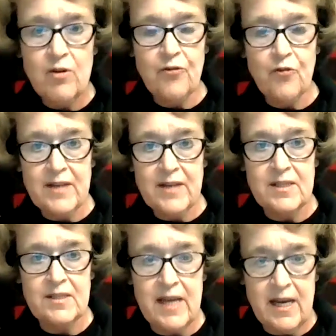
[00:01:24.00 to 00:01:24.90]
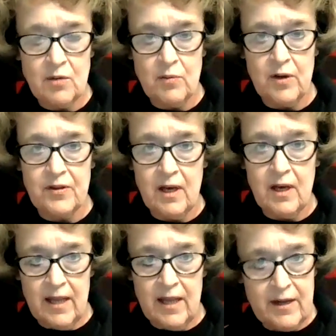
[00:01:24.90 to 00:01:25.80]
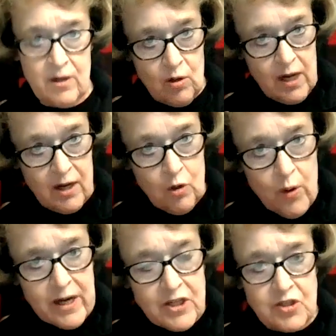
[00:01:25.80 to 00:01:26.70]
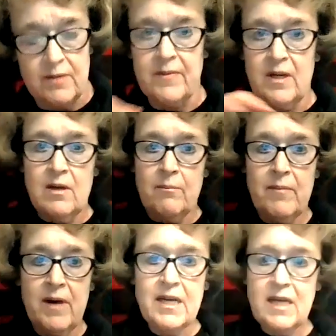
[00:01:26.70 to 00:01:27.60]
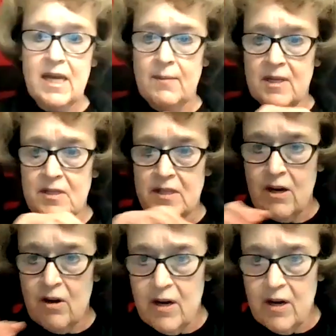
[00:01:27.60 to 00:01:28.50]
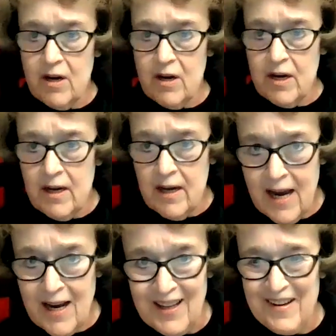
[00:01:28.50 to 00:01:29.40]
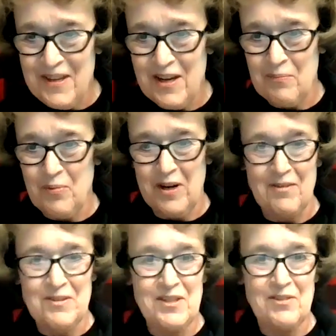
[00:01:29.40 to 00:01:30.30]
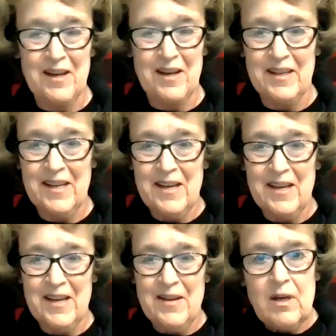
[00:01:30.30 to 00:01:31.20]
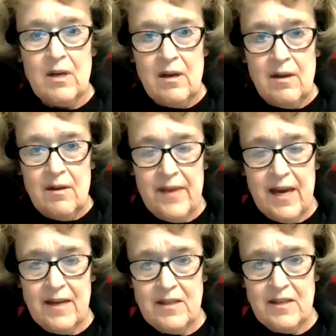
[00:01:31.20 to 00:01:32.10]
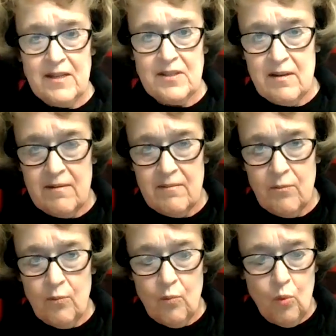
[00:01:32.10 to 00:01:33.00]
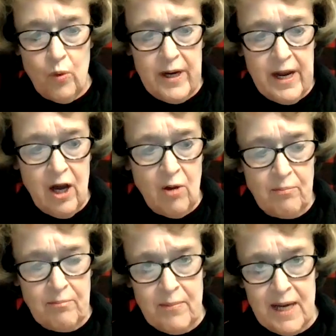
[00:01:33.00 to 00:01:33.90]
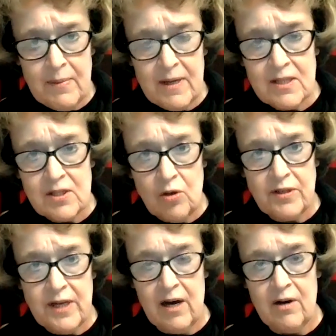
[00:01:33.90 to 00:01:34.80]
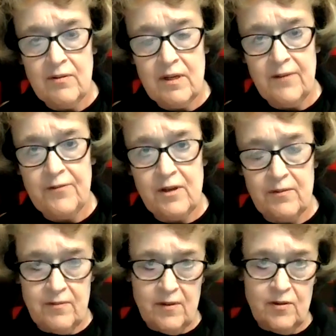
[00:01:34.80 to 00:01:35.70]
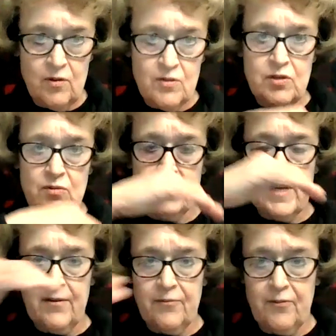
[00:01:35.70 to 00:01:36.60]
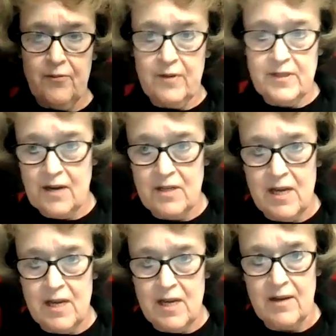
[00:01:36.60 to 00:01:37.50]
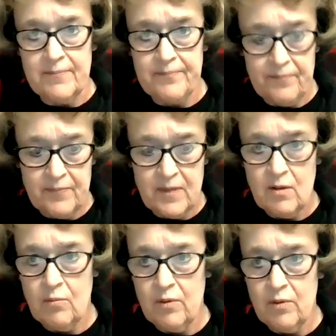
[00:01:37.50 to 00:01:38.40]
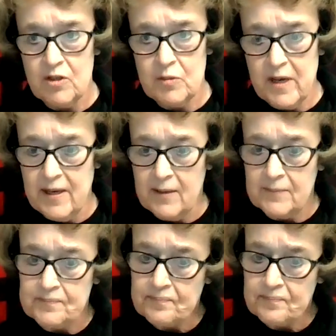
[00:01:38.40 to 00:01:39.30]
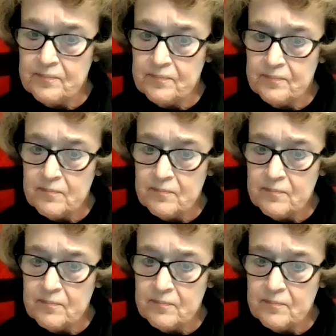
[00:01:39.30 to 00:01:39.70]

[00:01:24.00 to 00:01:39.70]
Some of your phrases ended with like a question. My name is Carrie Akala. I think I pronounced it correctly. That would help maybe slow down if you use that technique when you're speaking.